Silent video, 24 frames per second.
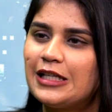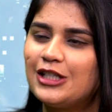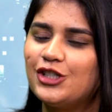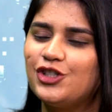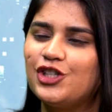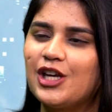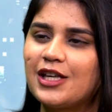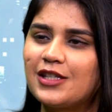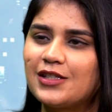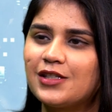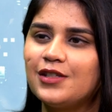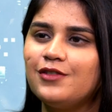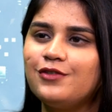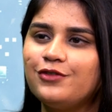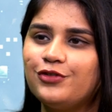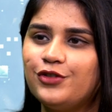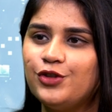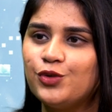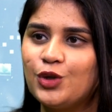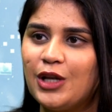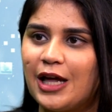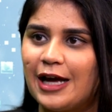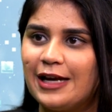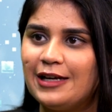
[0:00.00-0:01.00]
just in
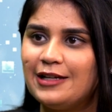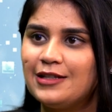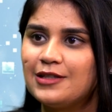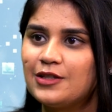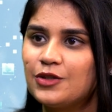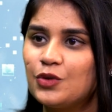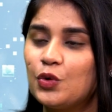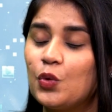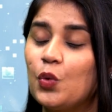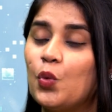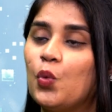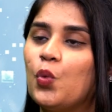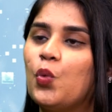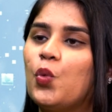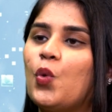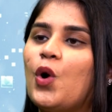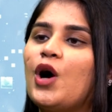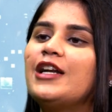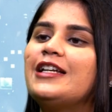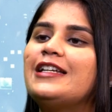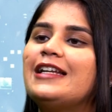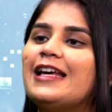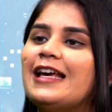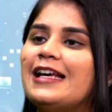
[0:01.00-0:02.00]
few lines,
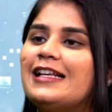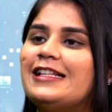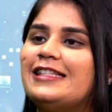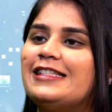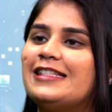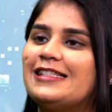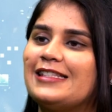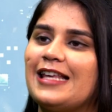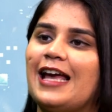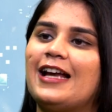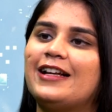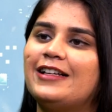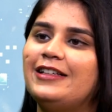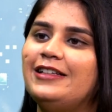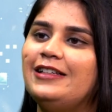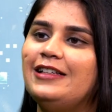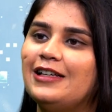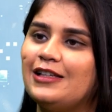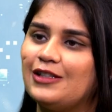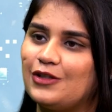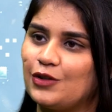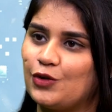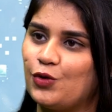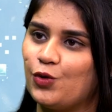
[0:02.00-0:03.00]
what exactly
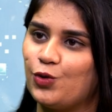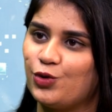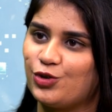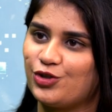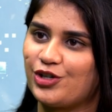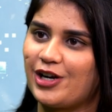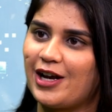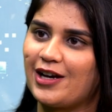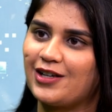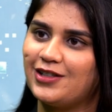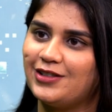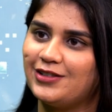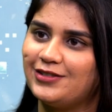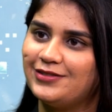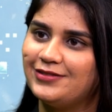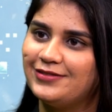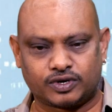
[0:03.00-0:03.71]
is Cod Tracker?